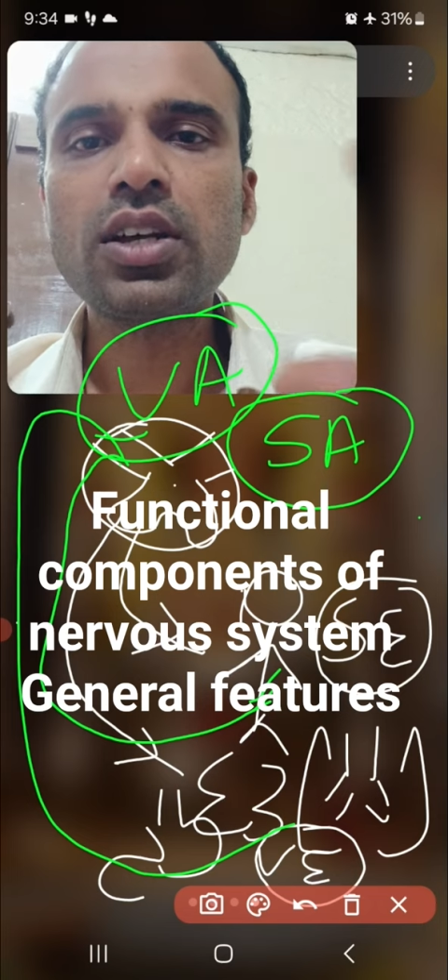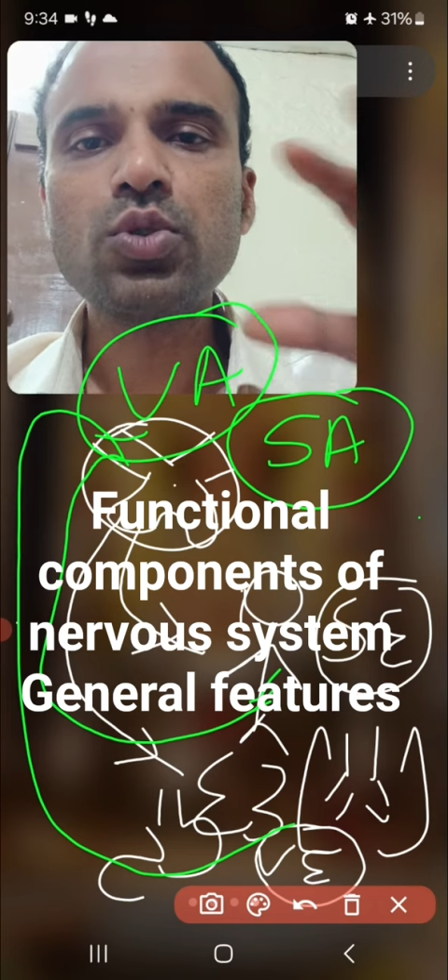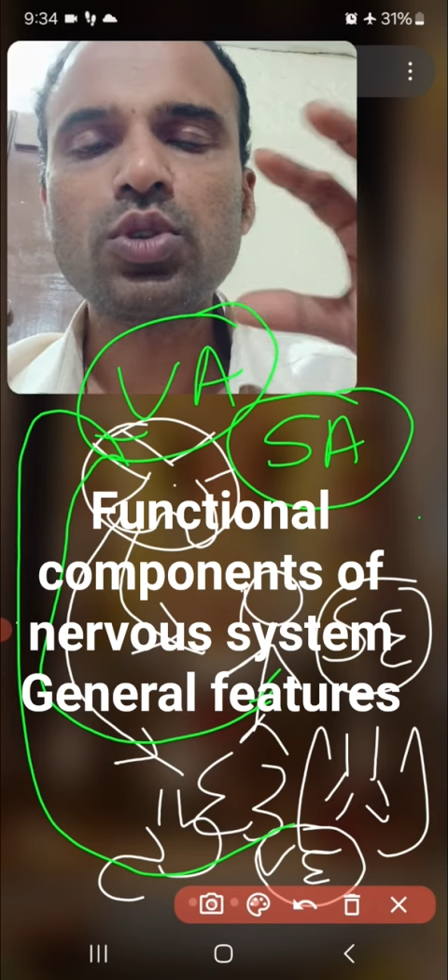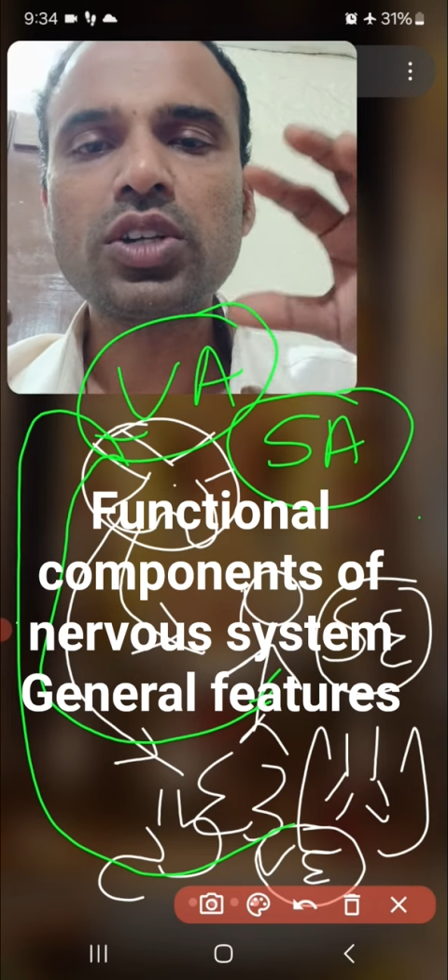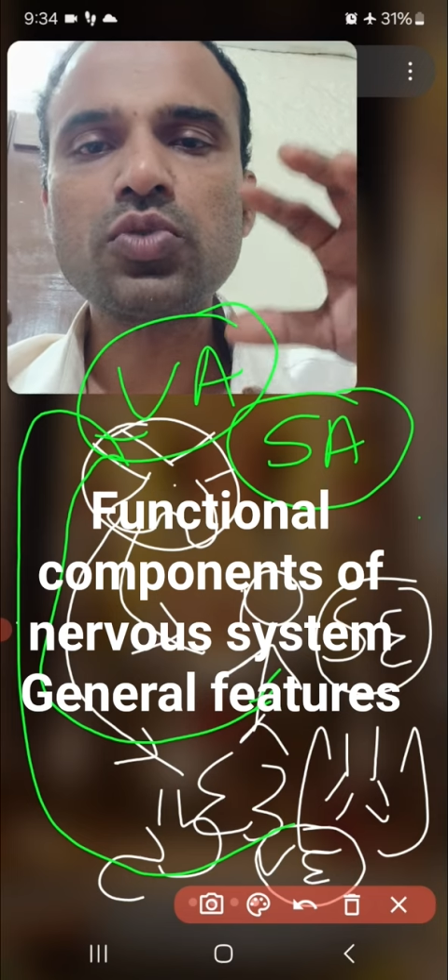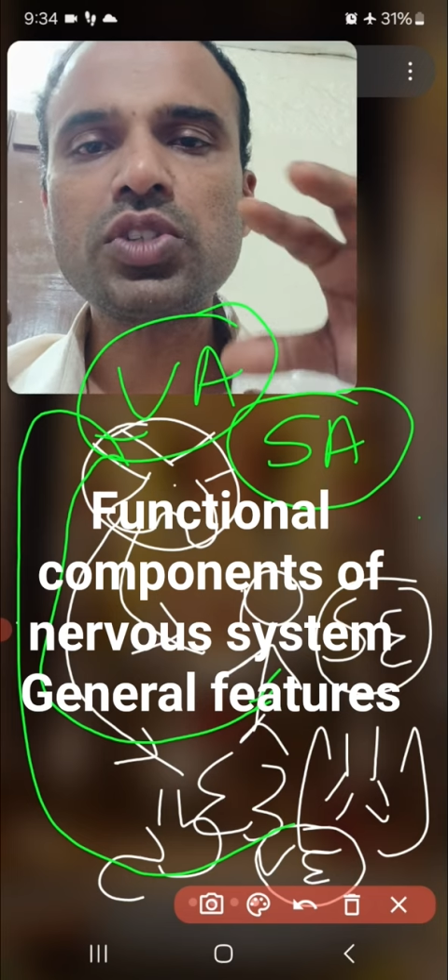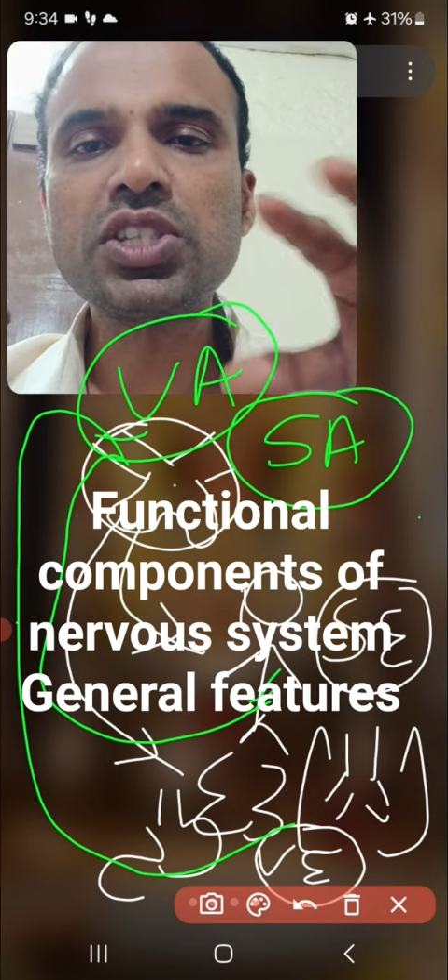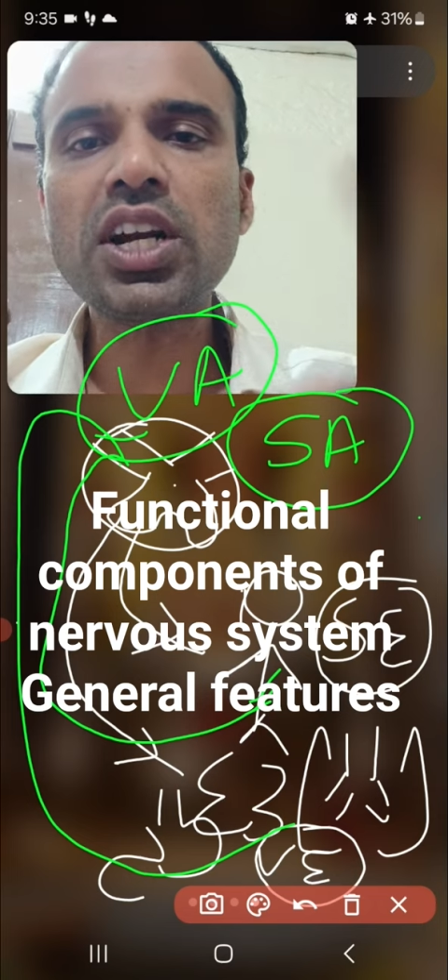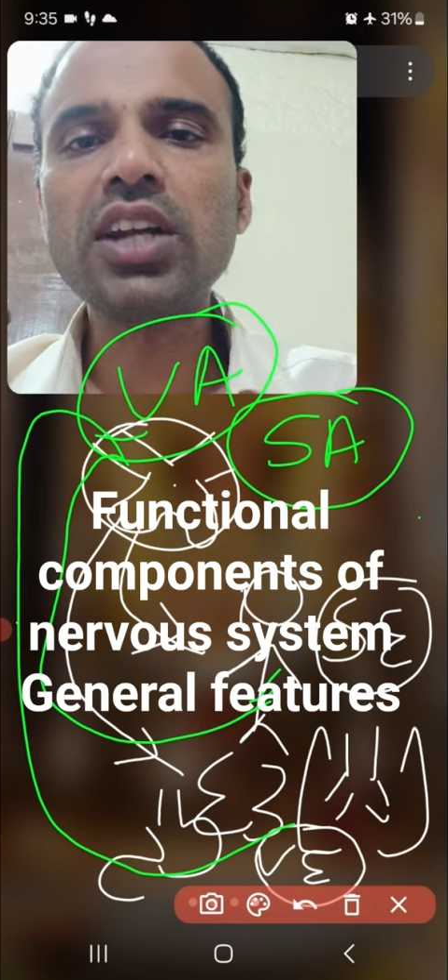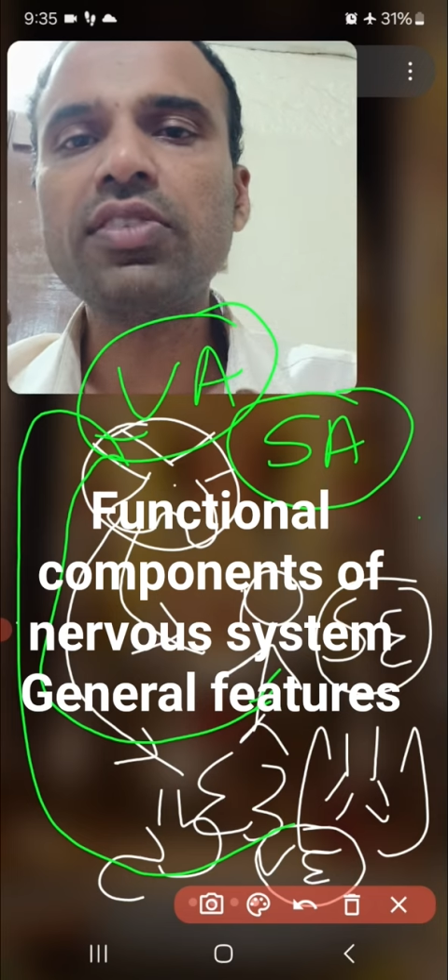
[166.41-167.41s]
So that is
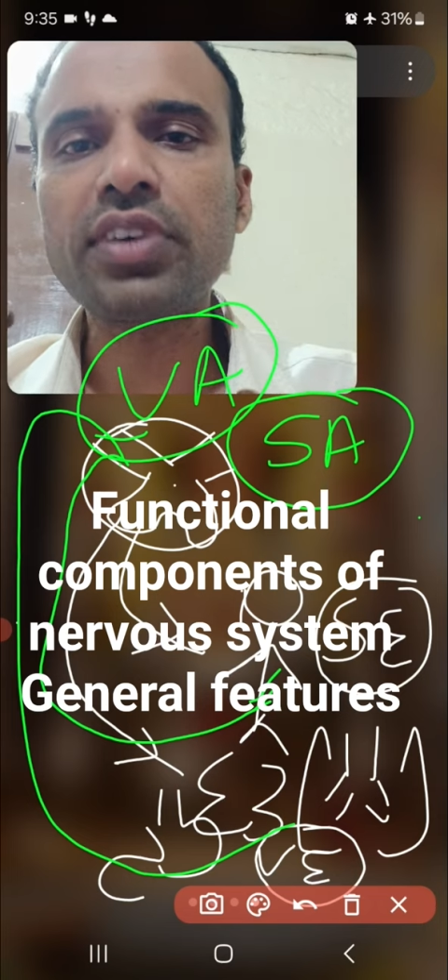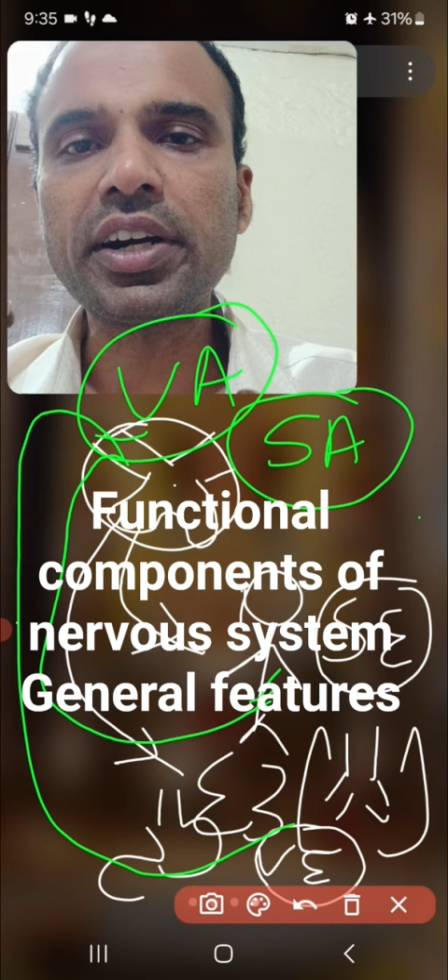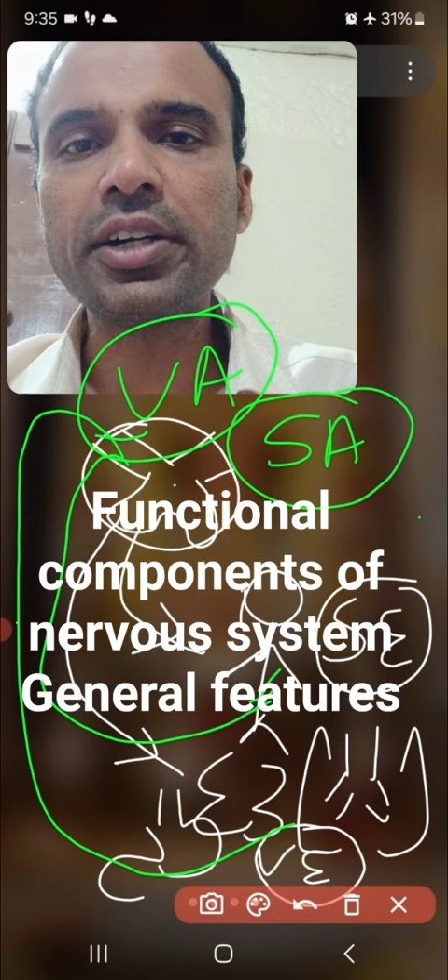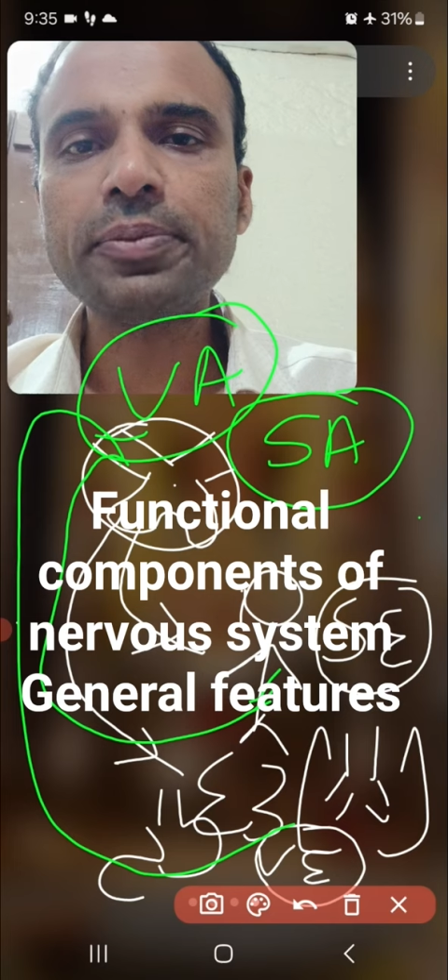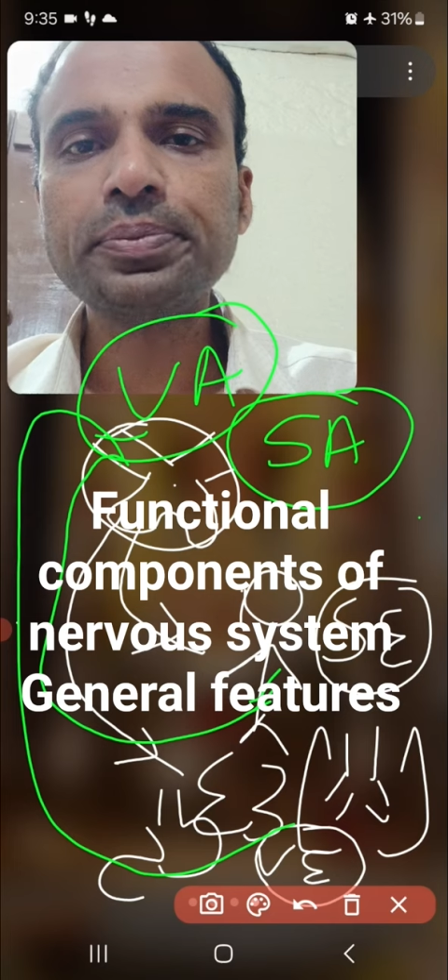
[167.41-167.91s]
visceral efferent.